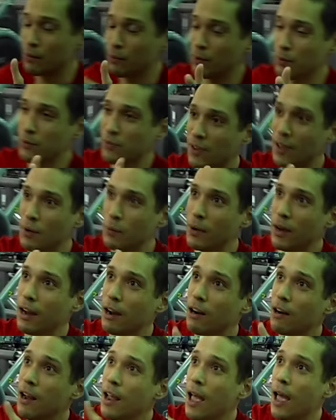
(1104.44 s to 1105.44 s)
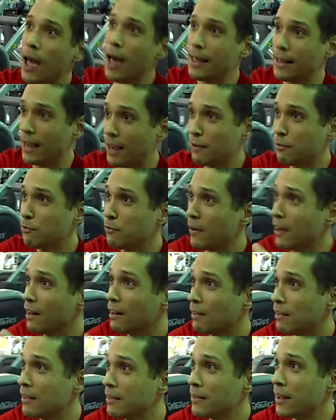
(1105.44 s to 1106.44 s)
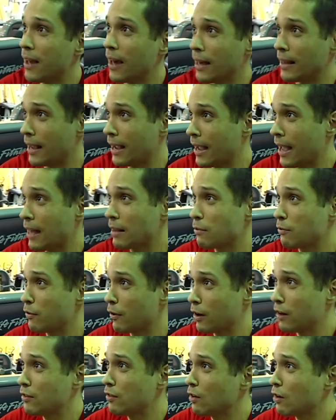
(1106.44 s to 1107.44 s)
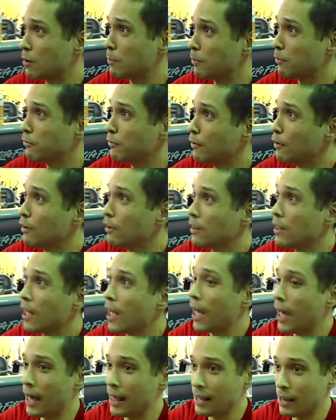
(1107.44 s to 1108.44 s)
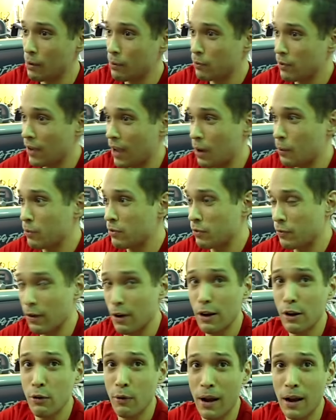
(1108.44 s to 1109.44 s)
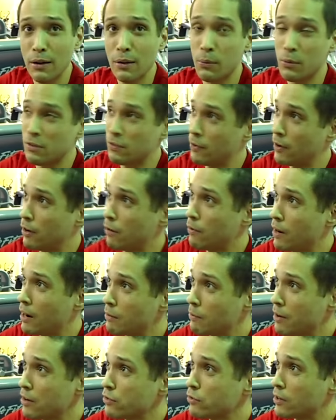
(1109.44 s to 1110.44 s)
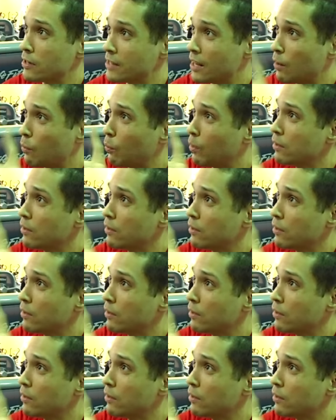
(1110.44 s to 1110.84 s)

I won't say where, and I fell. And I had a very terrible fall. And it, it was very crowded. It was a very crowded restaurant. Not